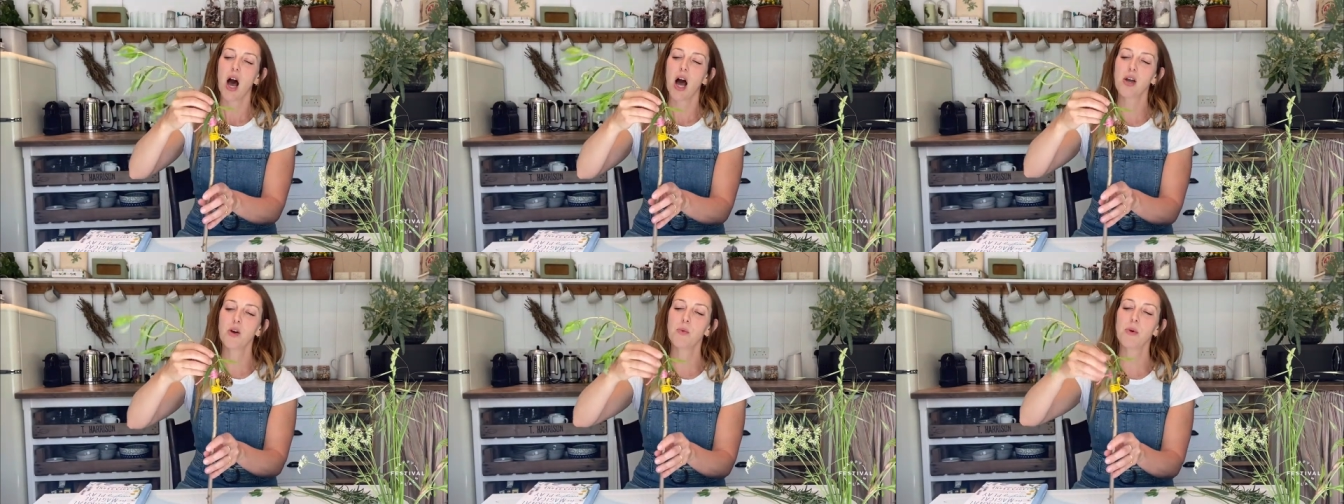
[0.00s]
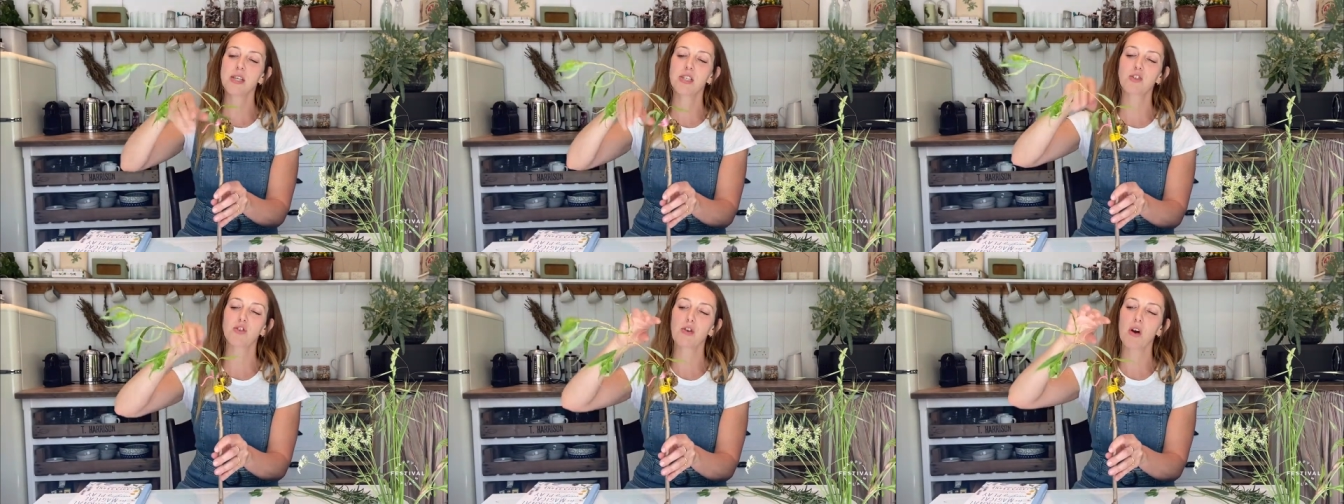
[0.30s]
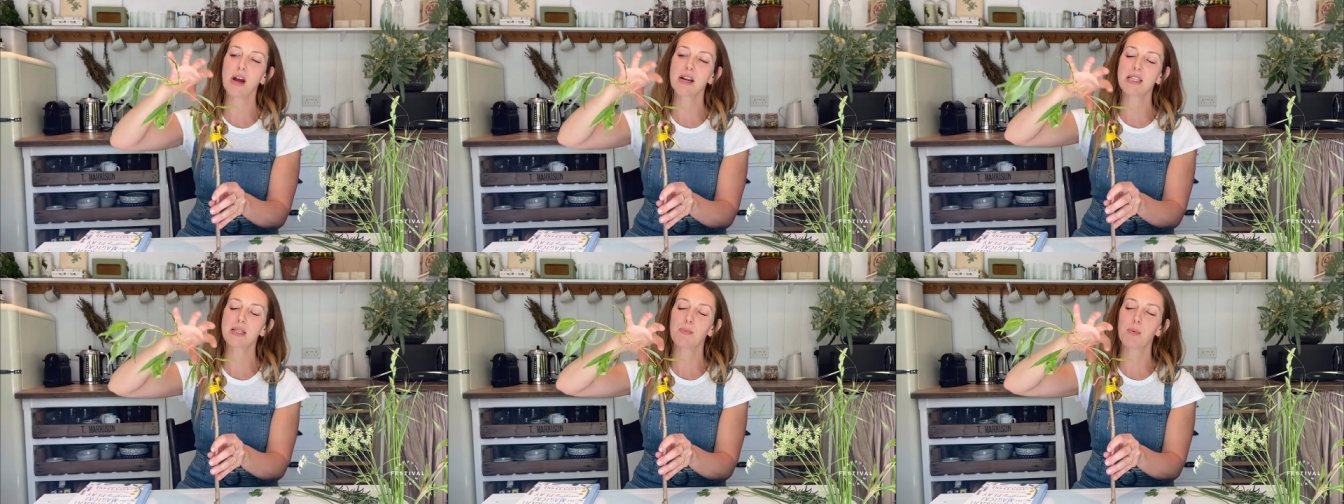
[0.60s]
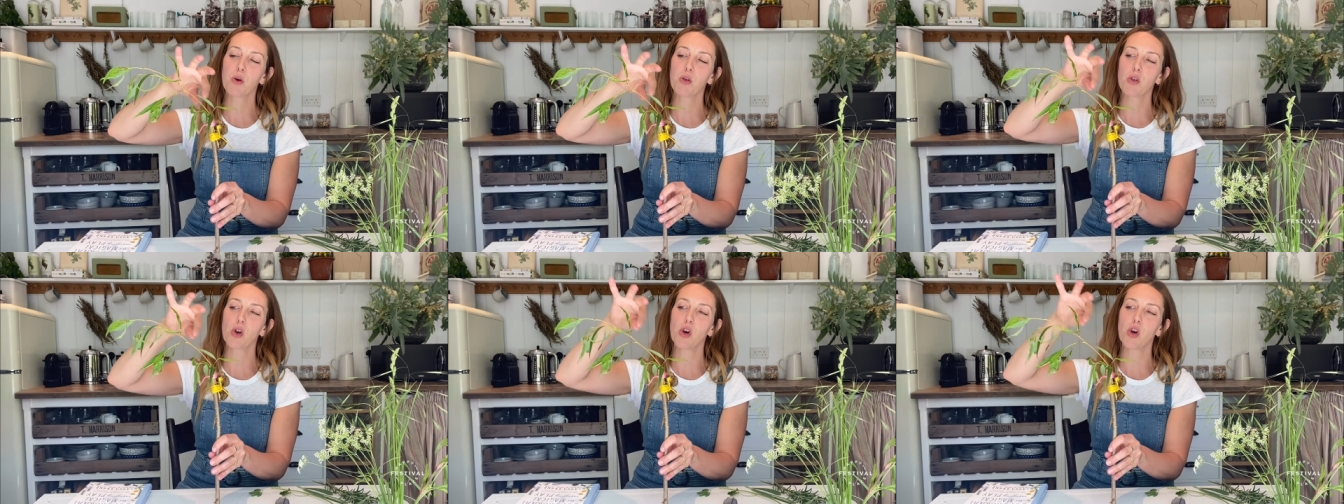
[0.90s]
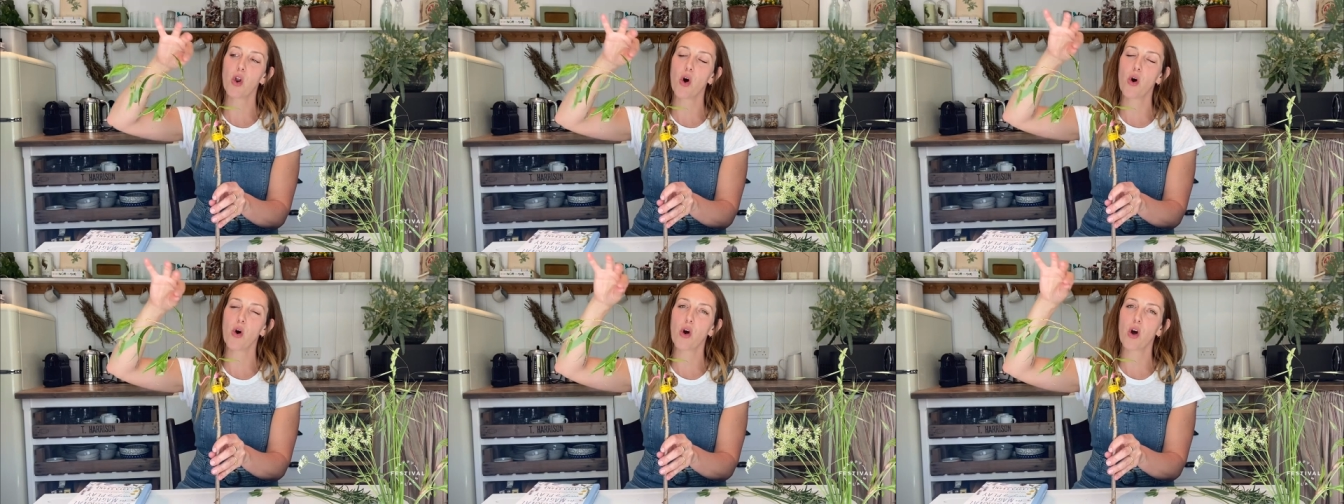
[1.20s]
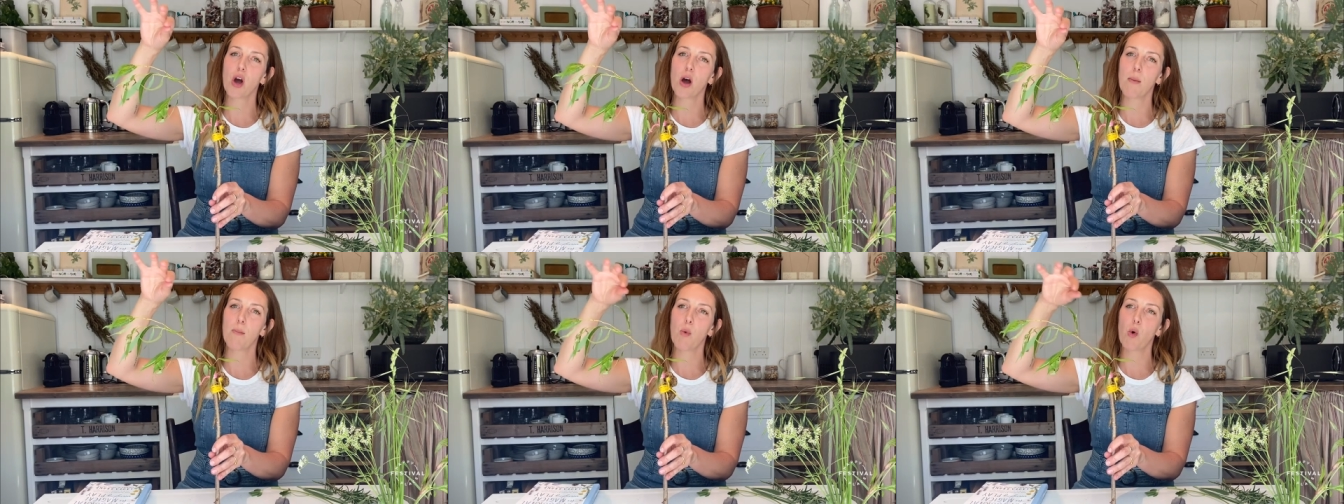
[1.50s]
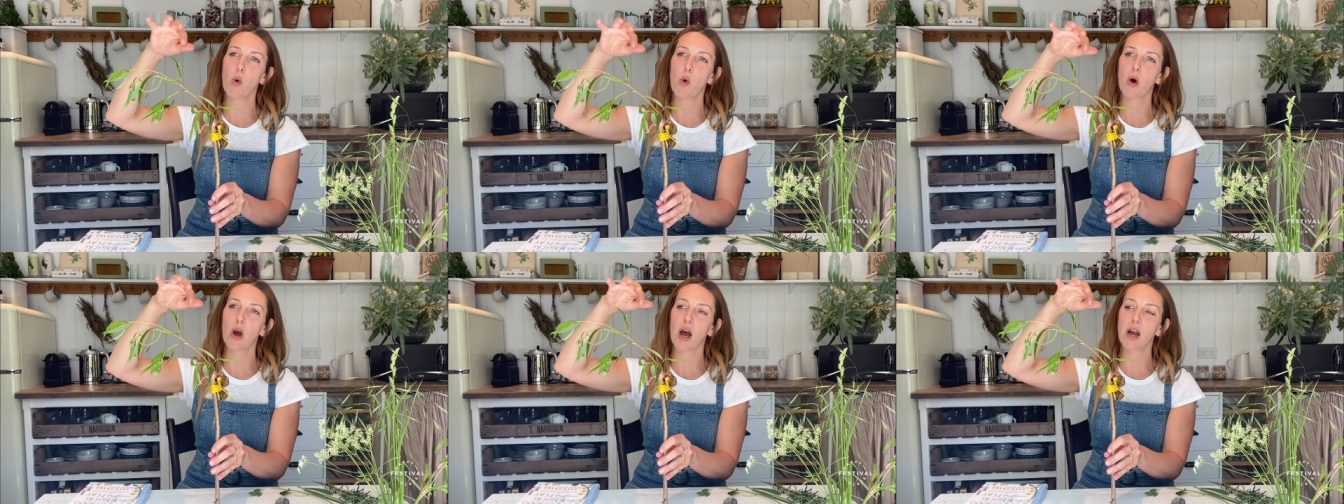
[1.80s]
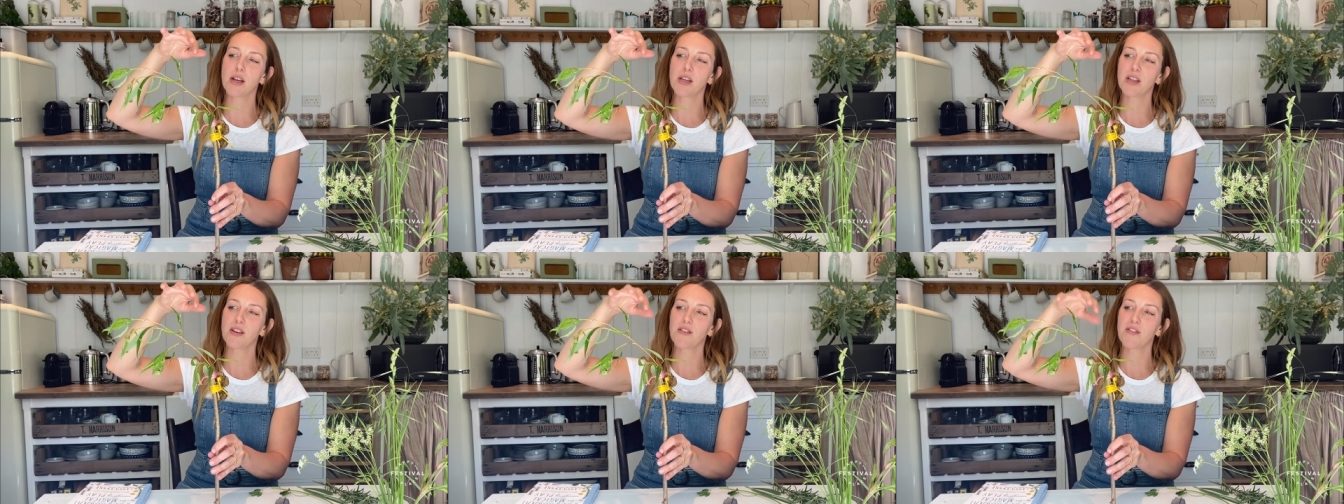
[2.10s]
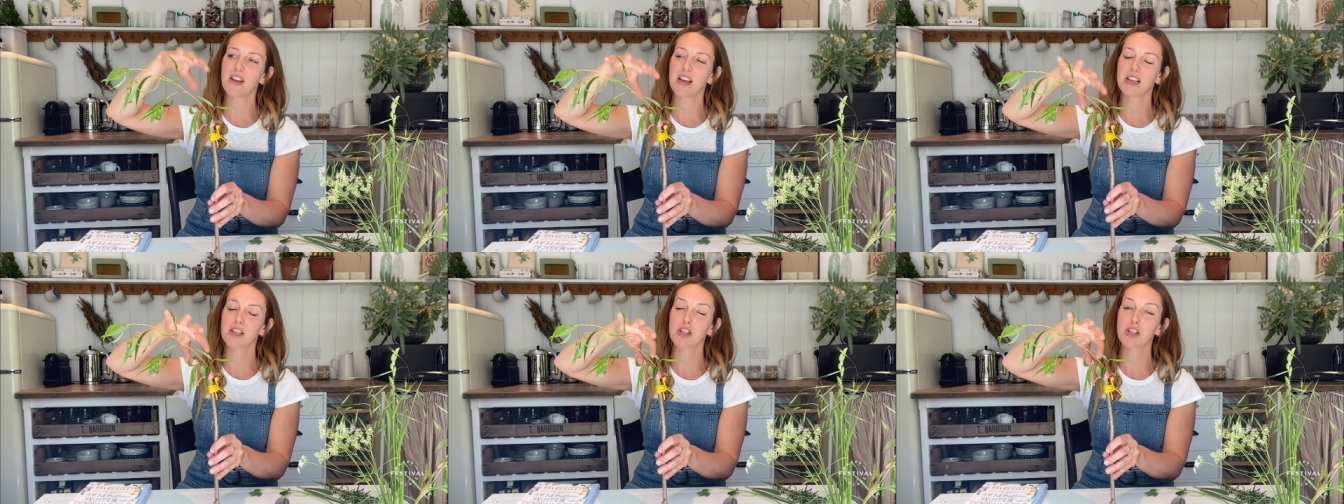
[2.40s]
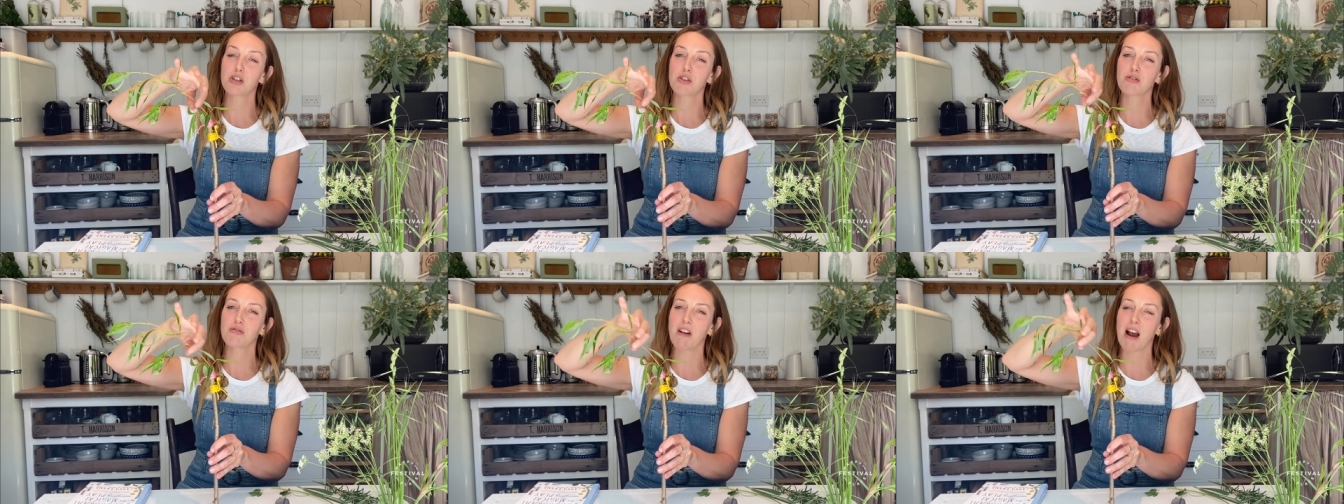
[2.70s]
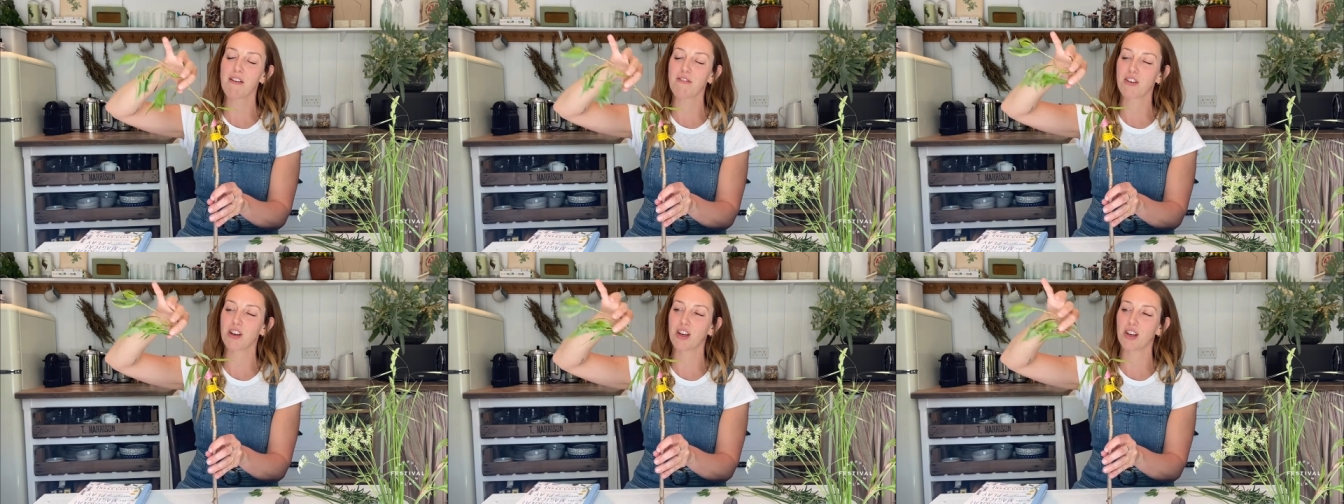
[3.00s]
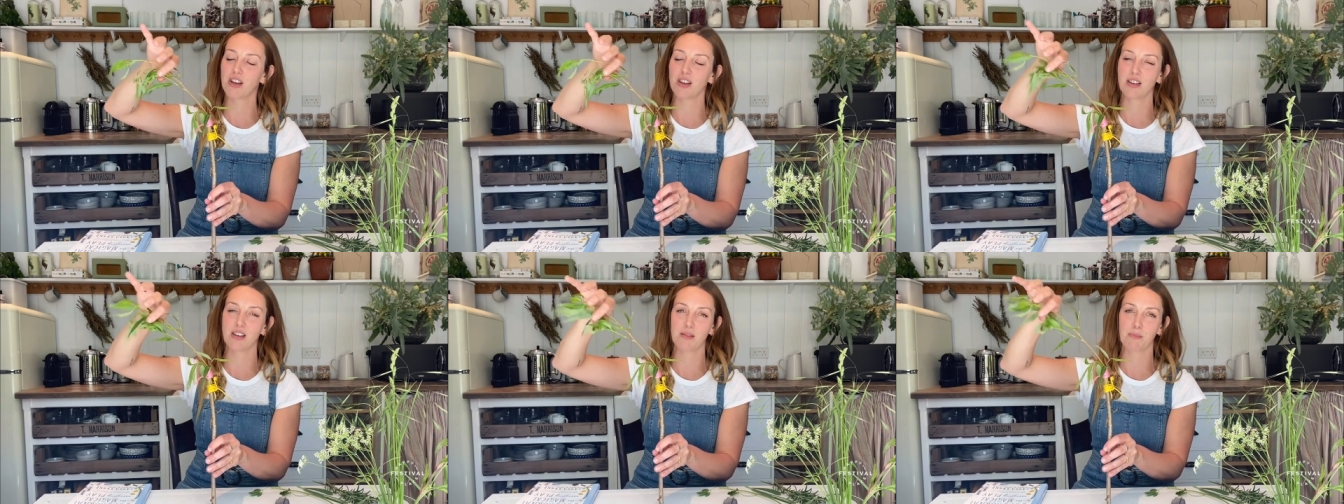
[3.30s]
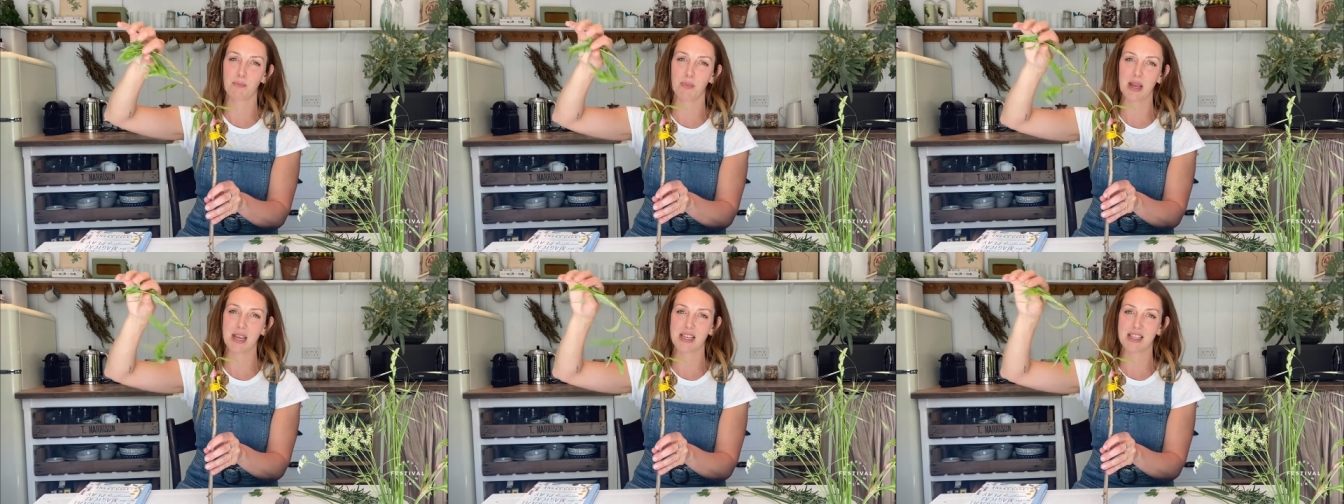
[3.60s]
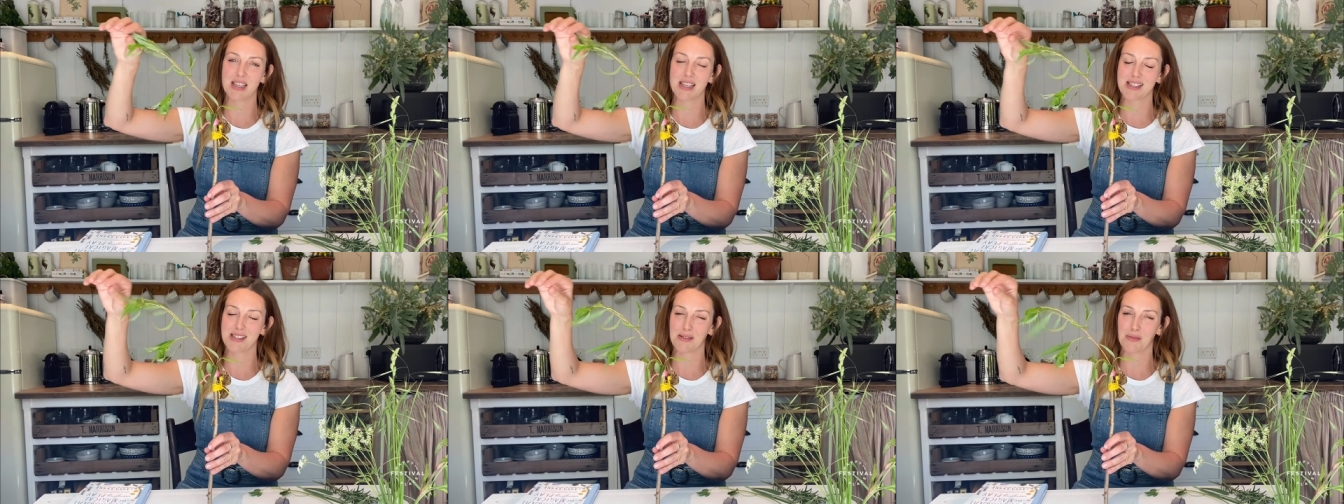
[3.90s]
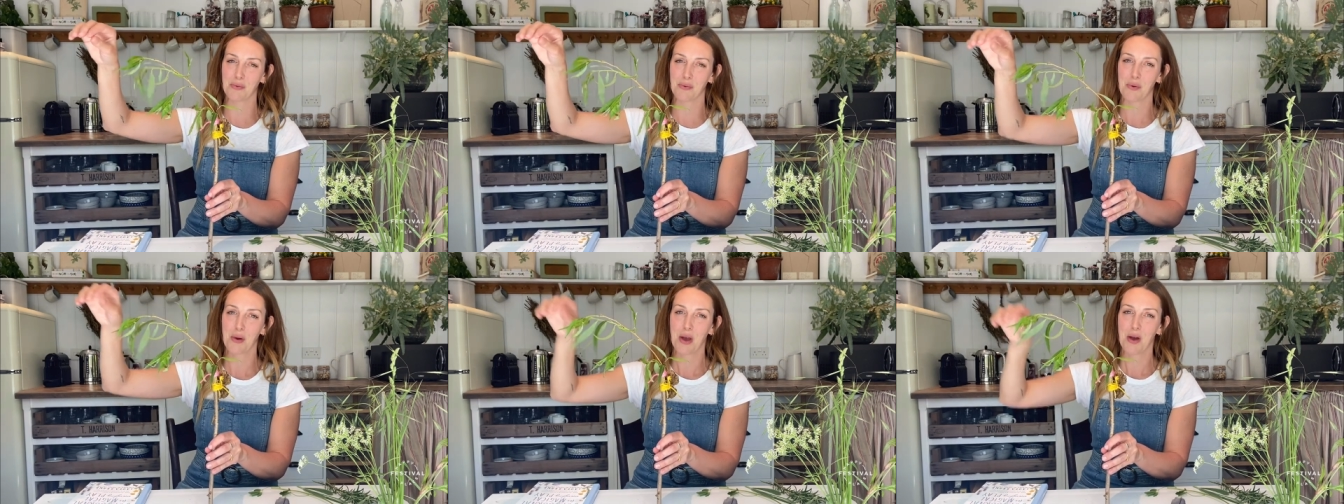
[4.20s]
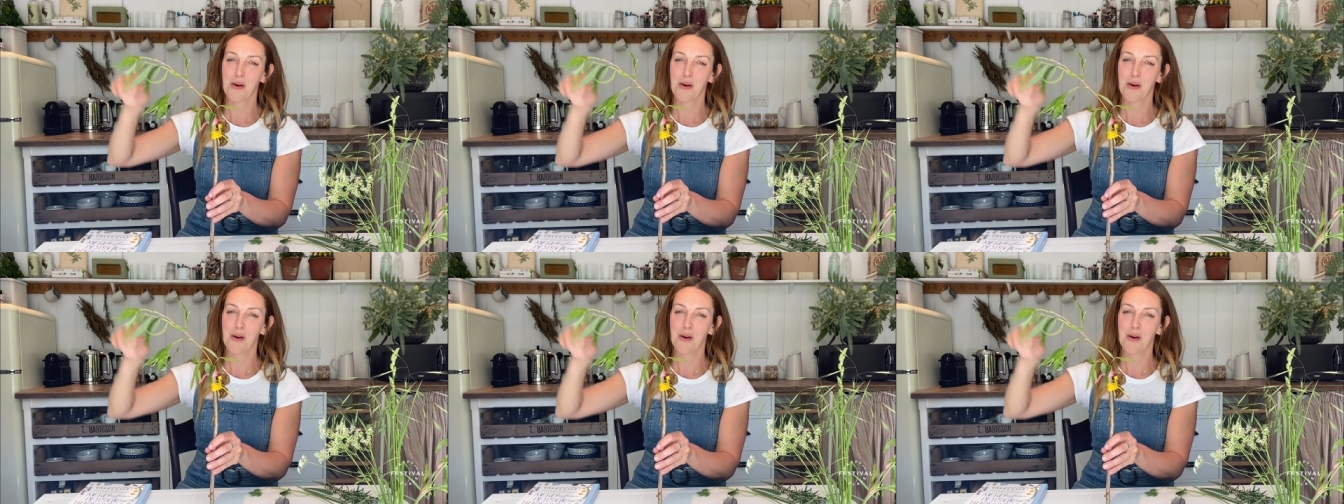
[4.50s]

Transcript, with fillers: I always try to put the longer, more kind of extravagant pieces of